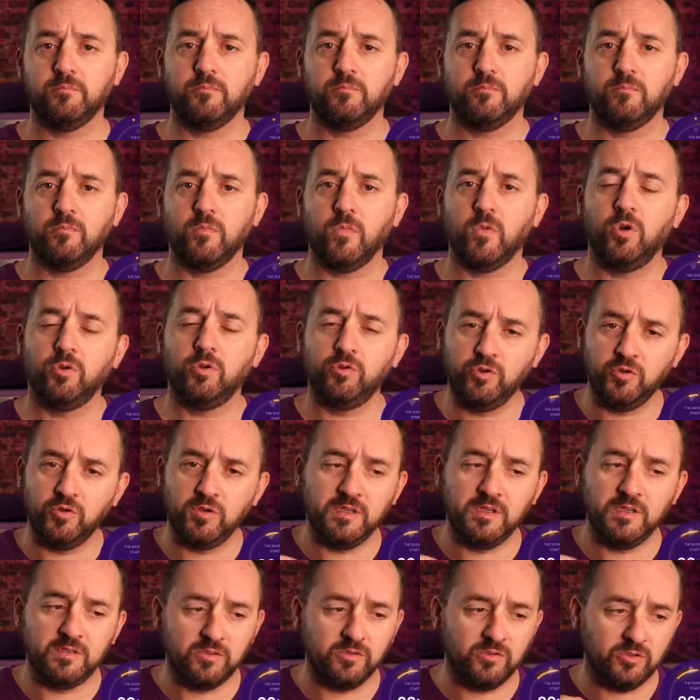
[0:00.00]
Or do you need
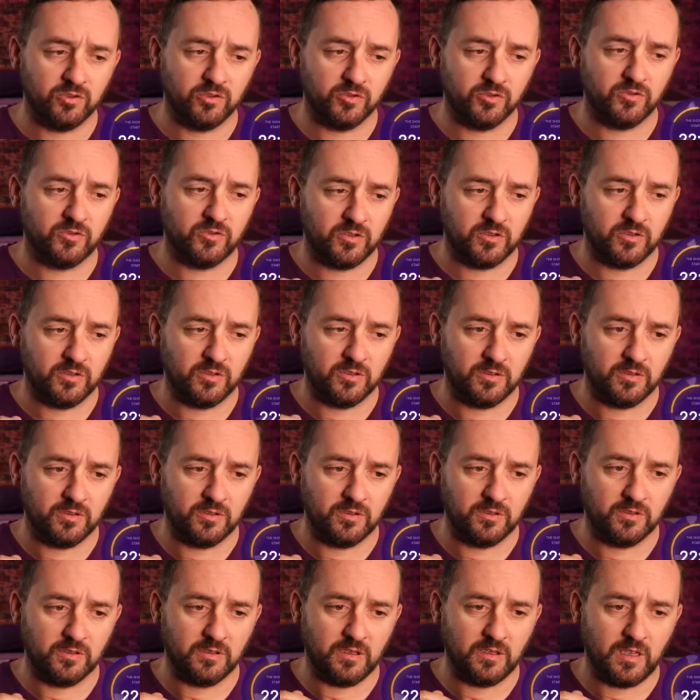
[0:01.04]
to just
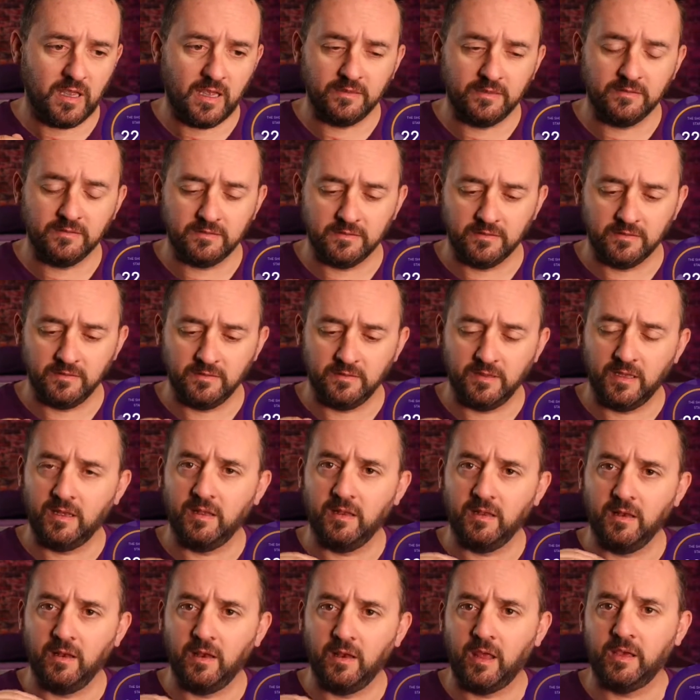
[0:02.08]
enter that
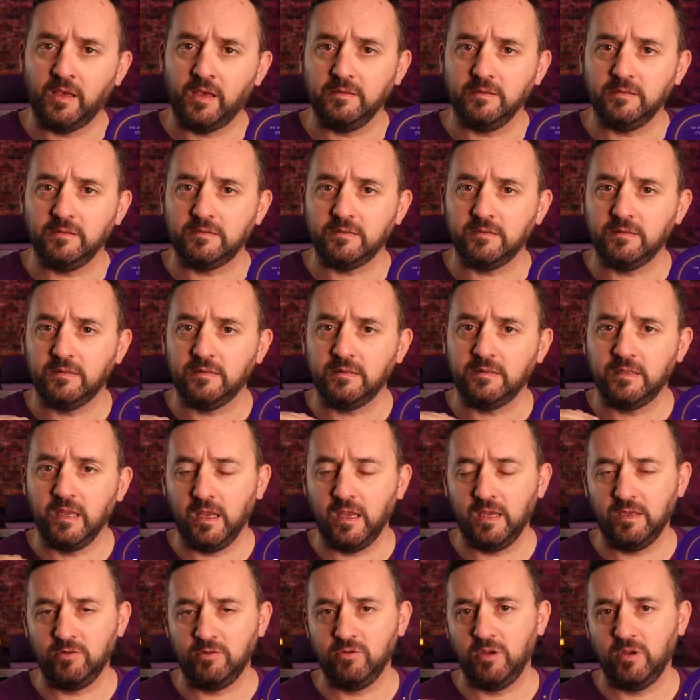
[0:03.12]
light,
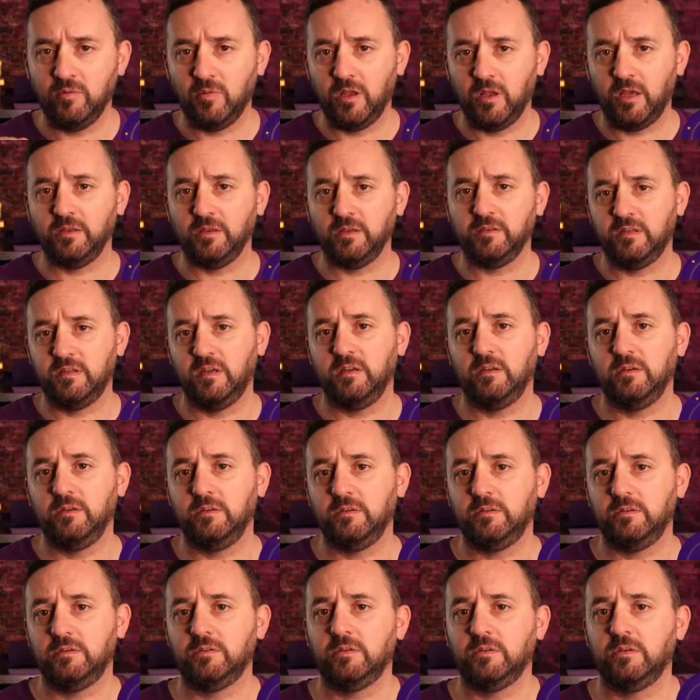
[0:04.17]
daydream-like
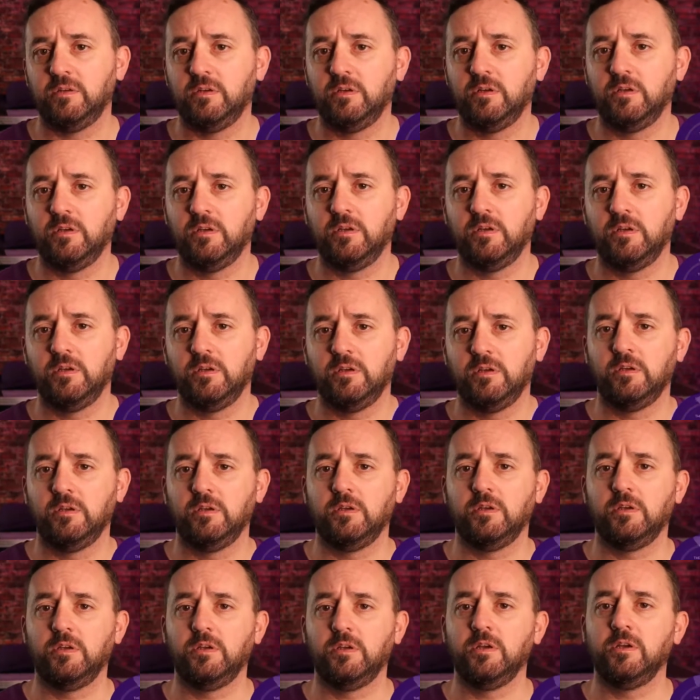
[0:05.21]
stage?
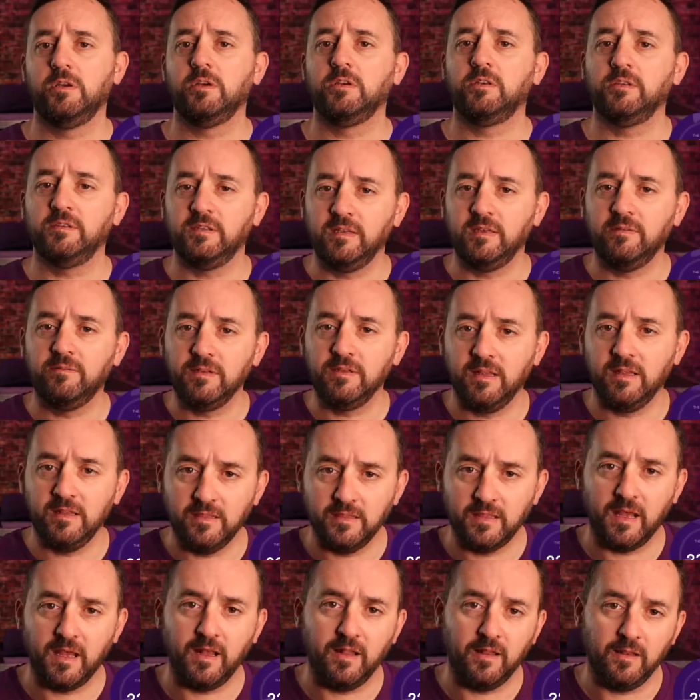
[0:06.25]
Because even in
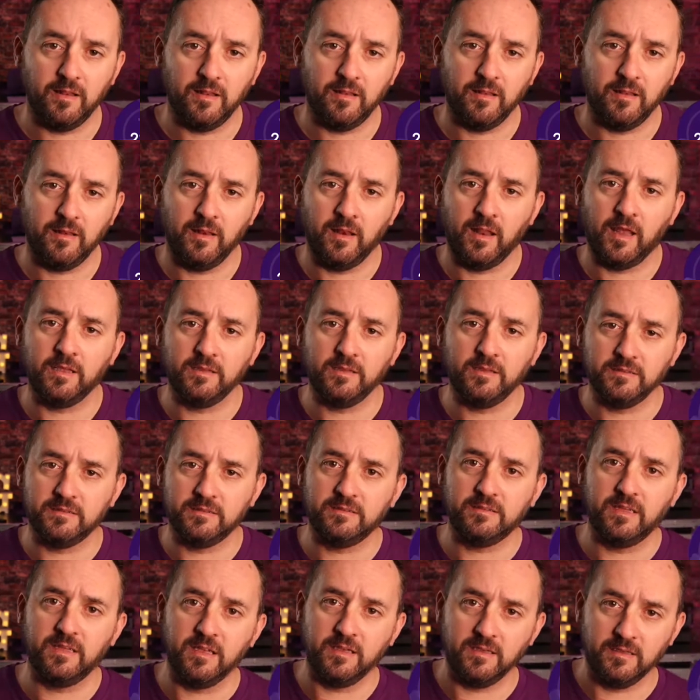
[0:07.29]
that light
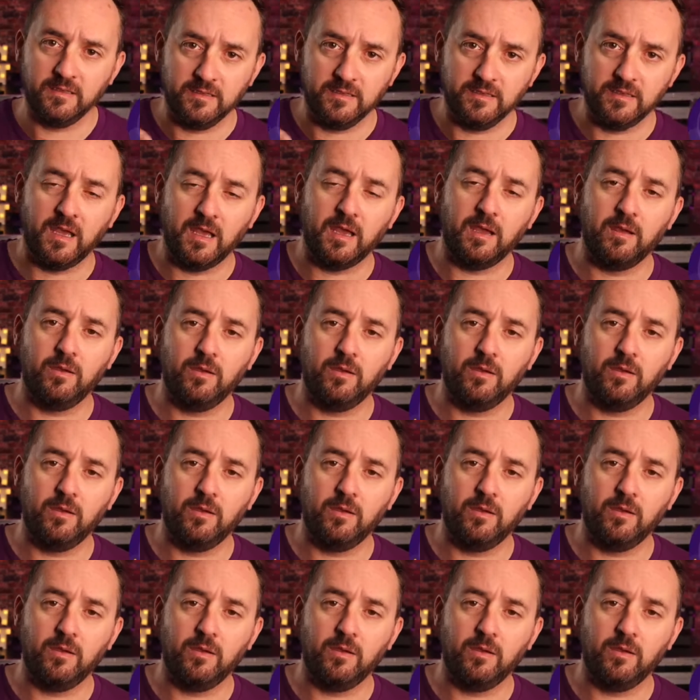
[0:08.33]
state now,